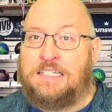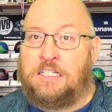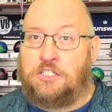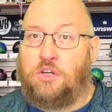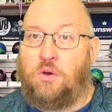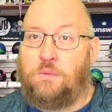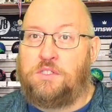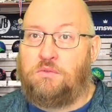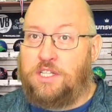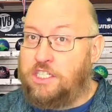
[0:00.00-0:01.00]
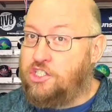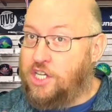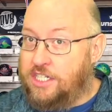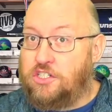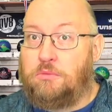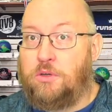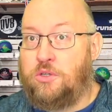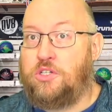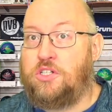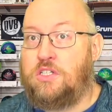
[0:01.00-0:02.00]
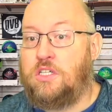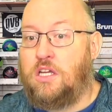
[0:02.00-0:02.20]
So it was a really gentle motion.